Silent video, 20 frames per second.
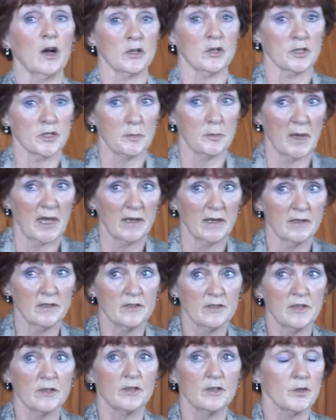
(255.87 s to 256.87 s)
on
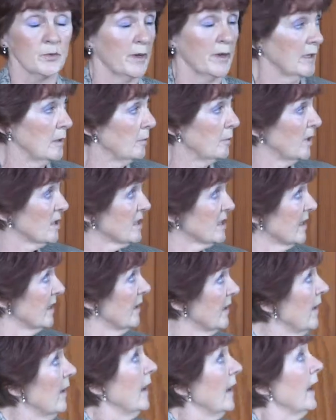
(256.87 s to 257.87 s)
demand to anybody.